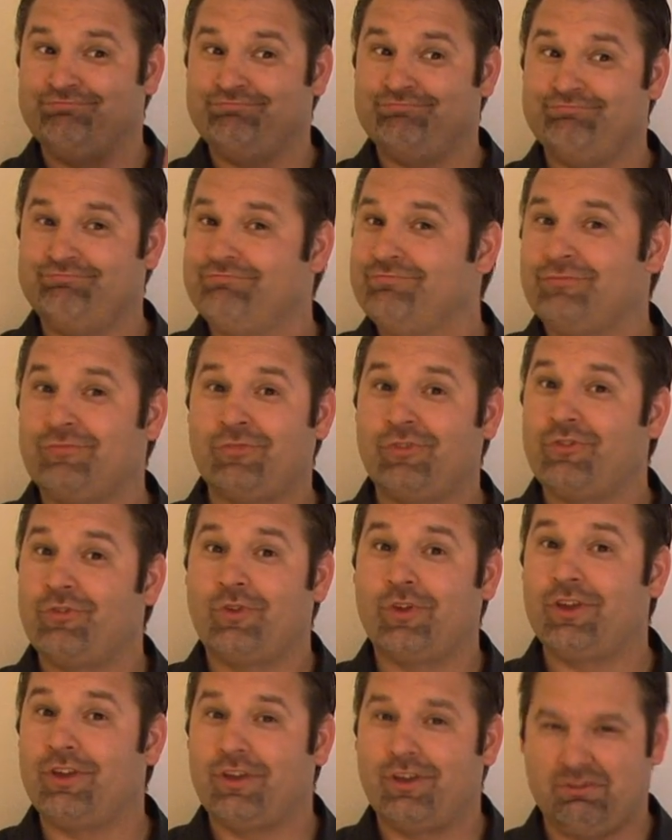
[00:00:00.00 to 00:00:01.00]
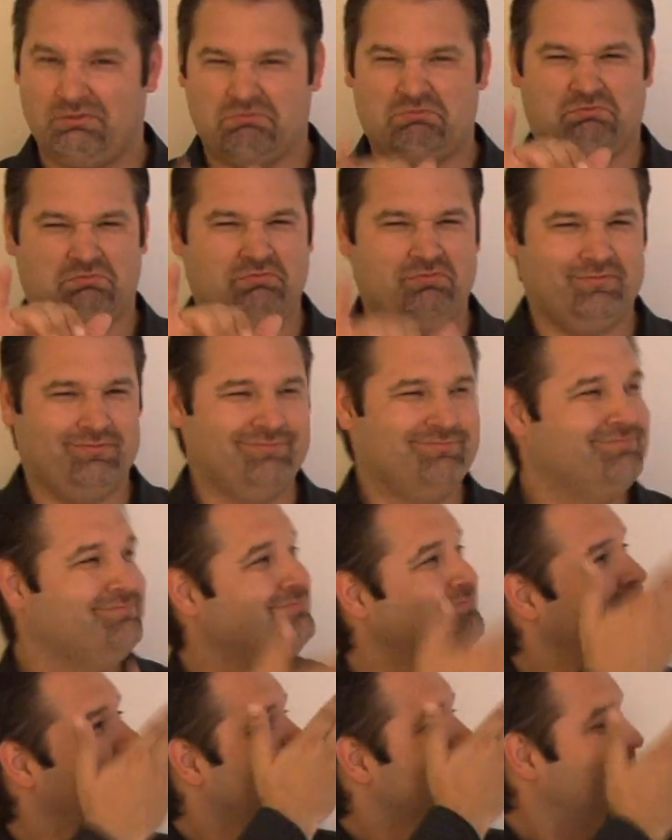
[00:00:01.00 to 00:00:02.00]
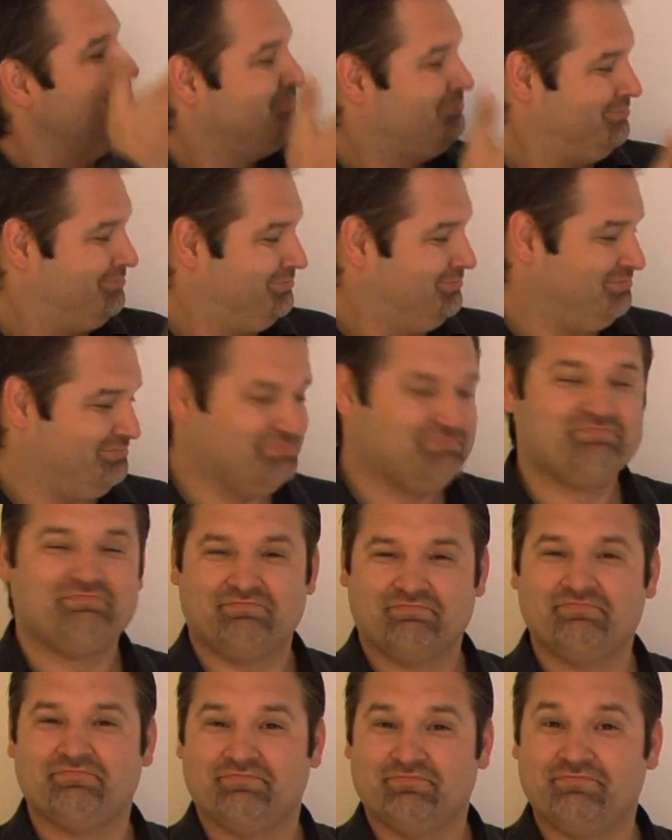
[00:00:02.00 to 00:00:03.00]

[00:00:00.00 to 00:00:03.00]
First, I'll start with the pros that are listed here.